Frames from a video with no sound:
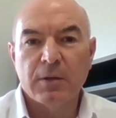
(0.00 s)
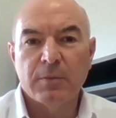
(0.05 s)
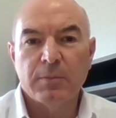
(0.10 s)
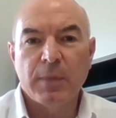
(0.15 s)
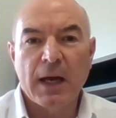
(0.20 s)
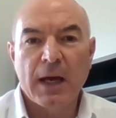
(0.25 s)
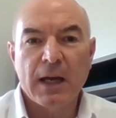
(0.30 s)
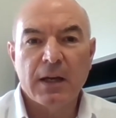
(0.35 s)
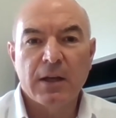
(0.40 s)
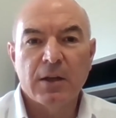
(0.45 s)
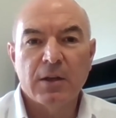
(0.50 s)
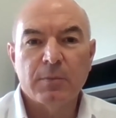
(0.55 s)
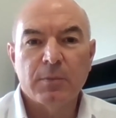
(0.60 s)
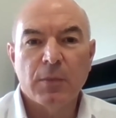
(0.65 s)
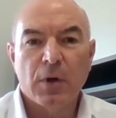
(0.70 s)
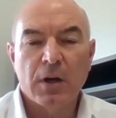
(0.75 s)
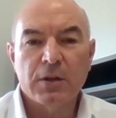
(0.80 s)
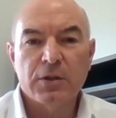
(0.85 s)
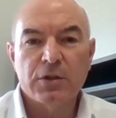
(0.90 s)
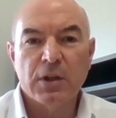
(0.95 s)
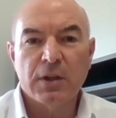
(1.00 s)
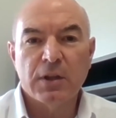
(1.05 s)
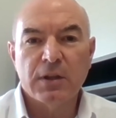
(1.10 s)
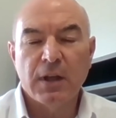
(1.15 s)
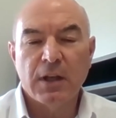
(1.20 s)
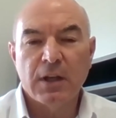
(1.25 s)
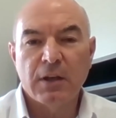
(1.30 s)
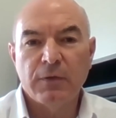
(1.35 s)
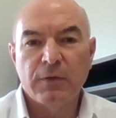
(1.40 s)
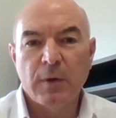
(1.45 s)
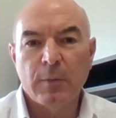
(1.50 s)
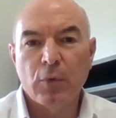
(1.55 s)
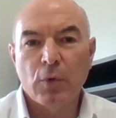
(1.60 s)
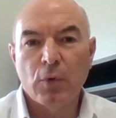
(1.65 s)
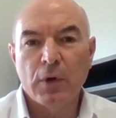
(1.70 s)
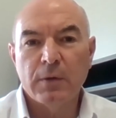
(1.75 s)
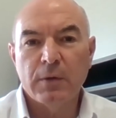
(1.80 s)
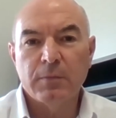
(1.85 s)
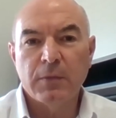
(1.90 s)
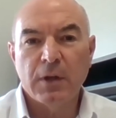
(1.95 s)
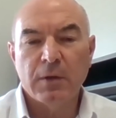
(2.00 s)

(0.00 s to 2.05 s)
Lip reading: back in March, at the end of February,